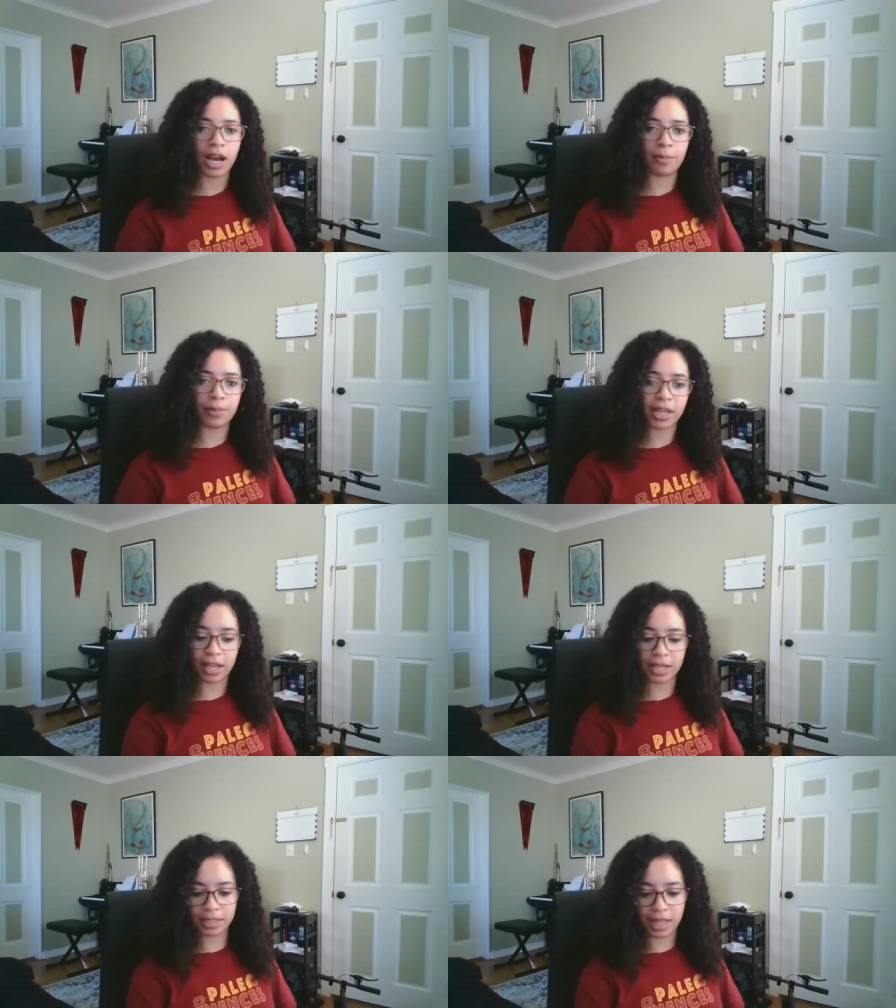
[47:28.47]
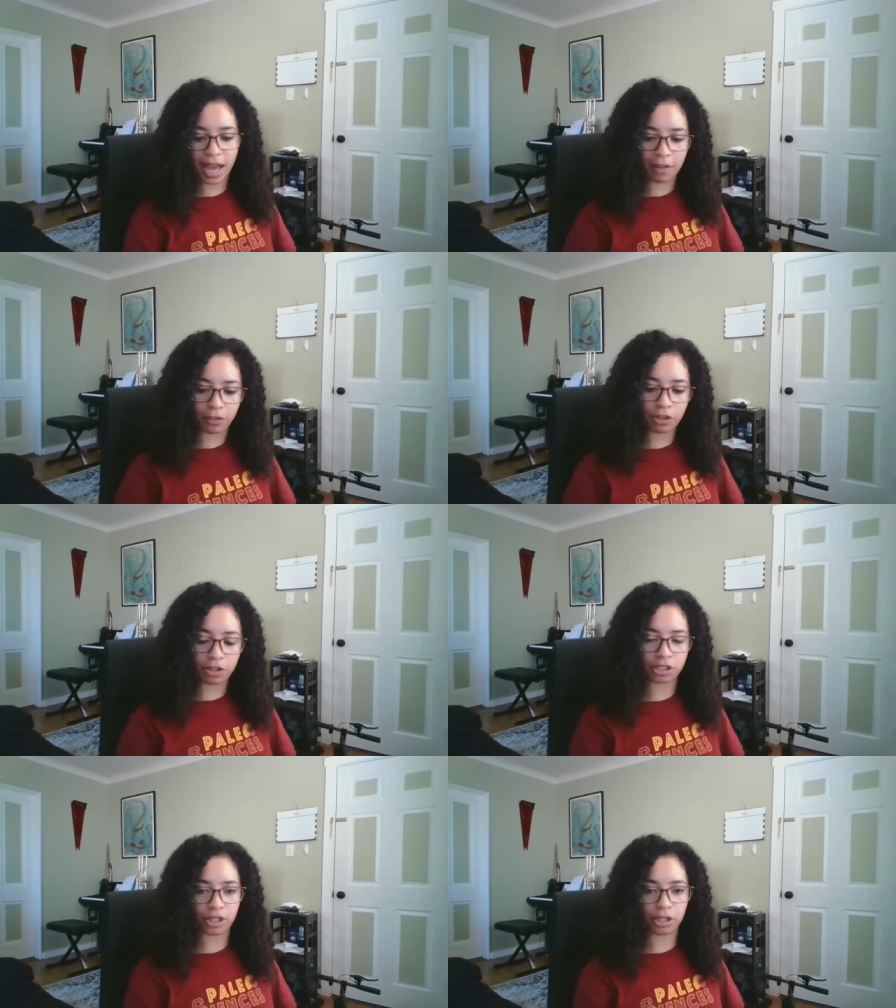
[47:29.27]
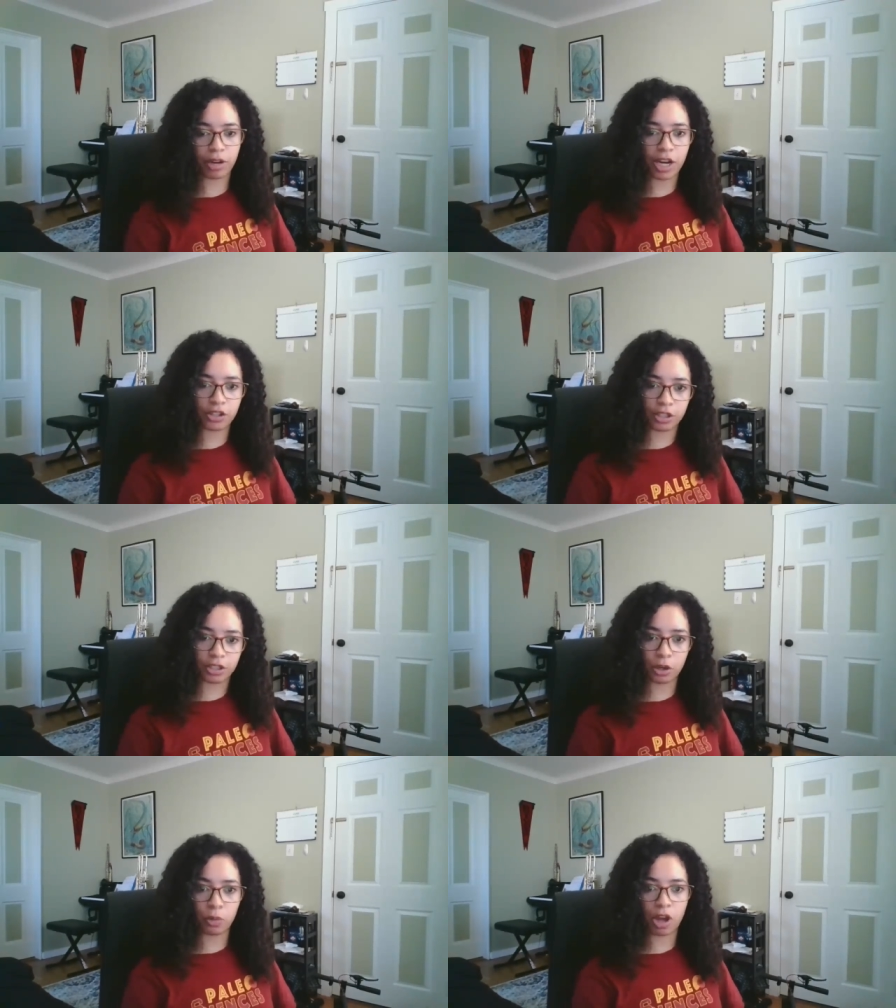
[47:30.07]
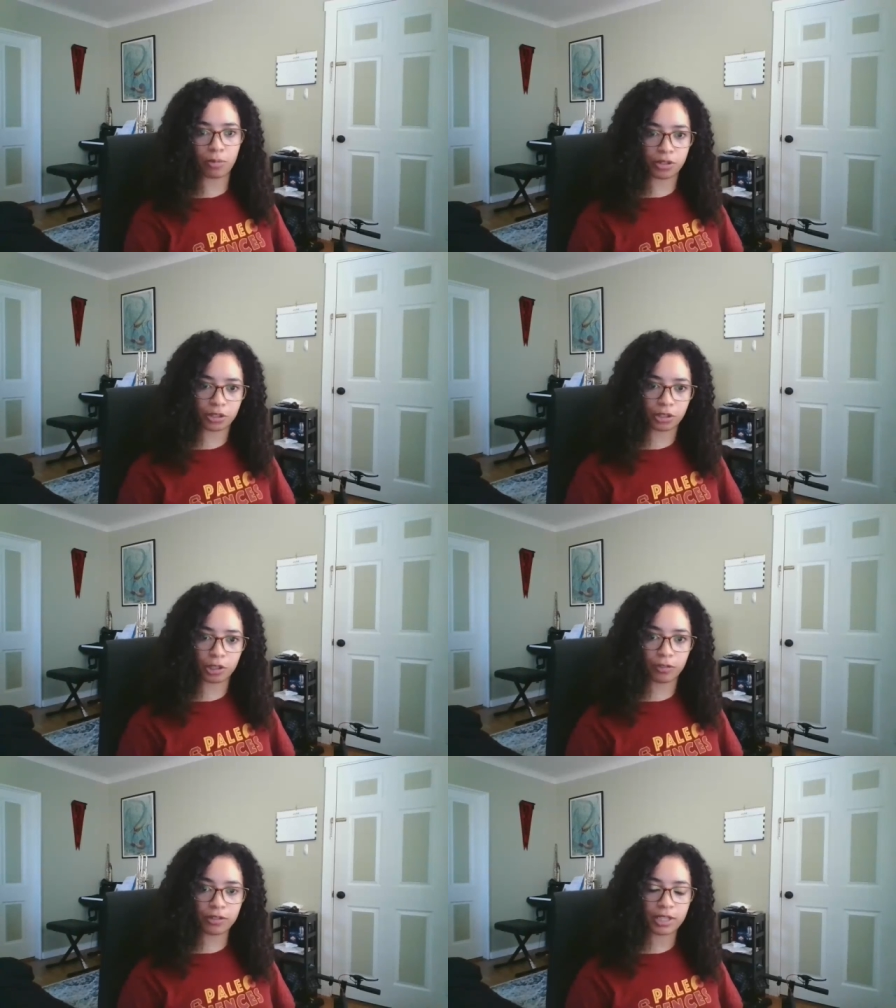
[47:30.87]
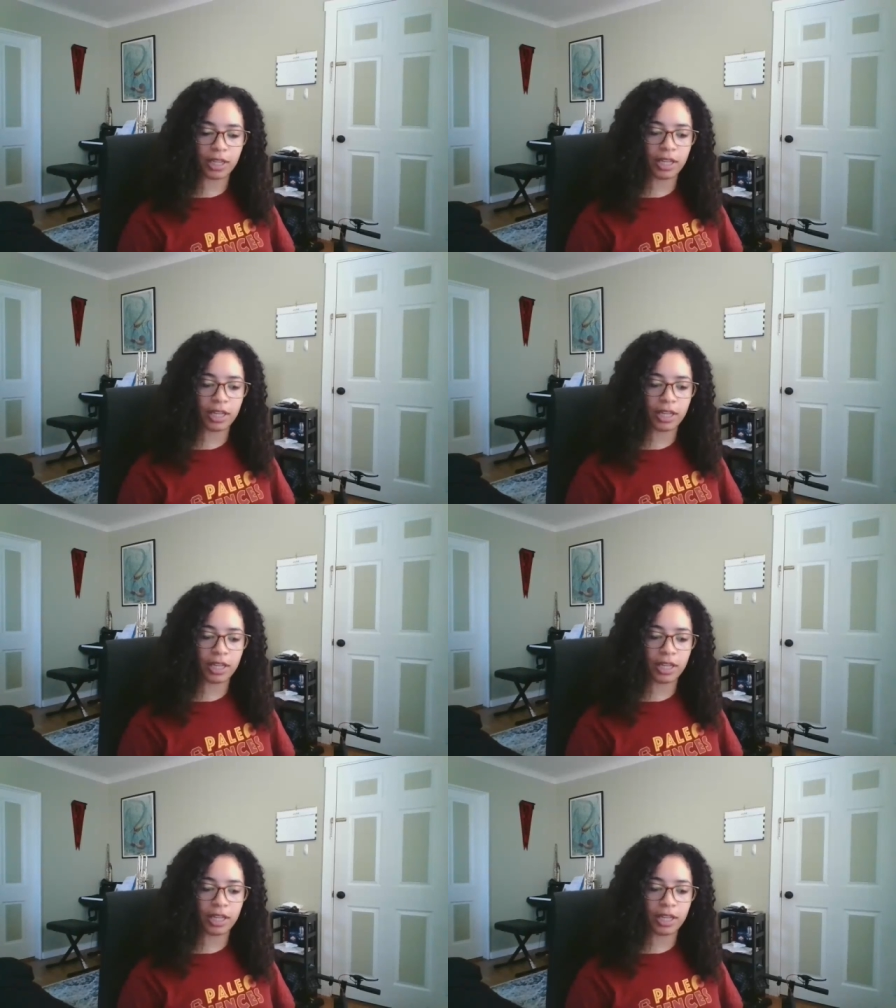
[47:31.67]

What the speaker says: because that evolutionary range is so well preserved,